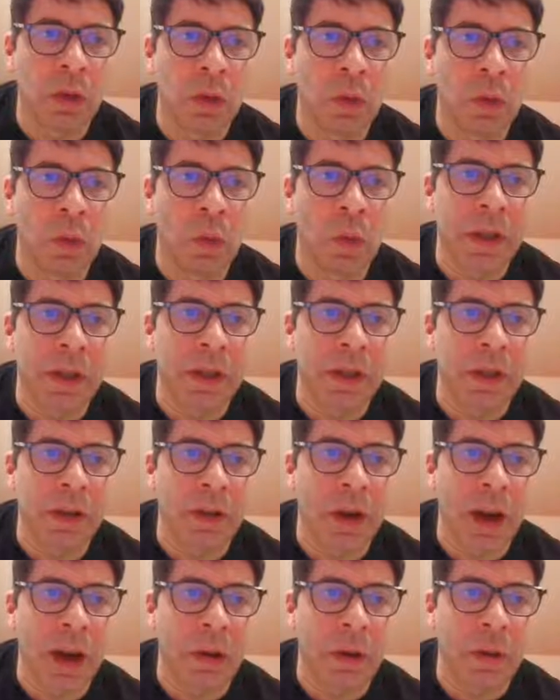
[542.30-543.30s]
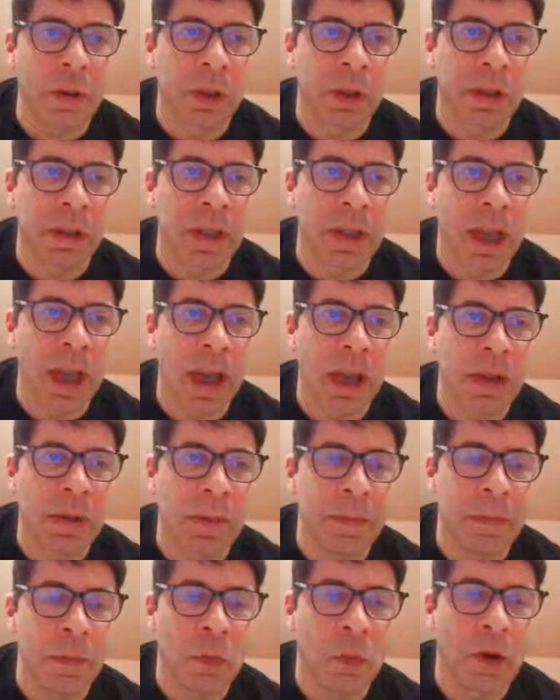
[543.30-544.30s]
winterowl's
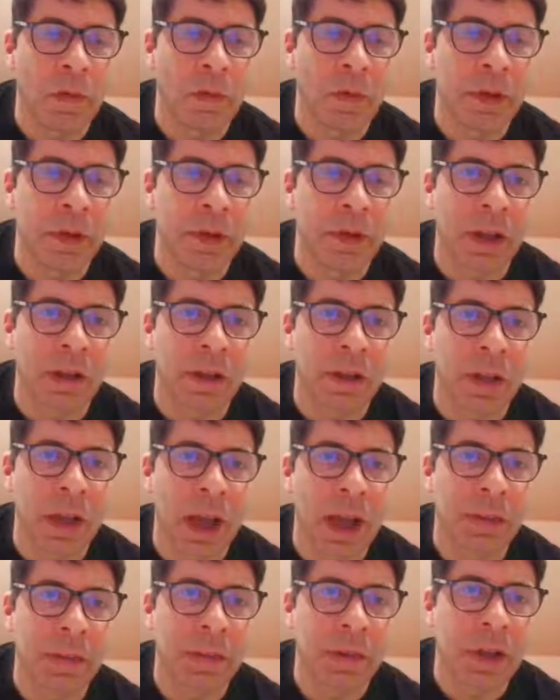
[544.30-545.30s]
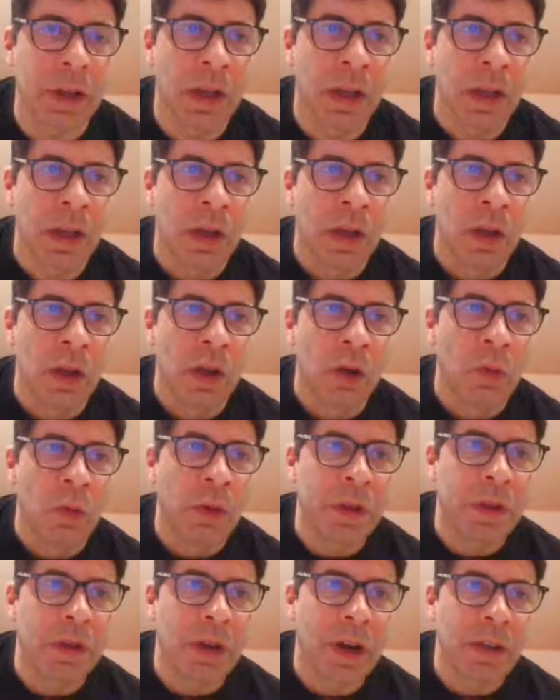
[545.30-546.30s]
game, one of winterowl's games.
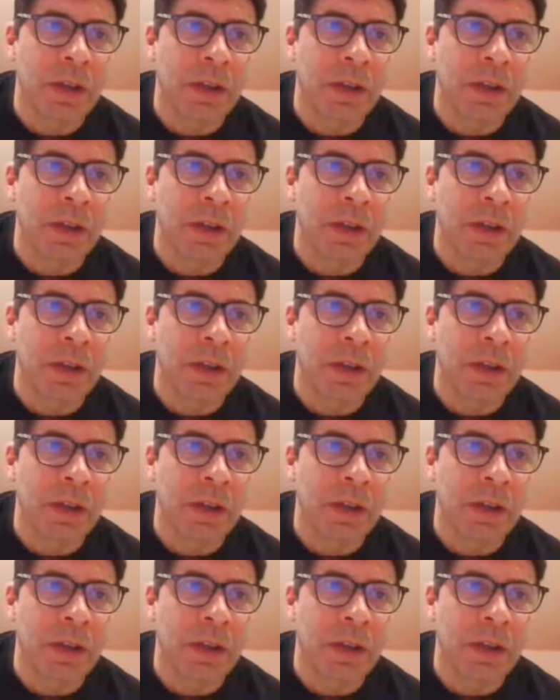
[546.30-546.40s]
Winterowl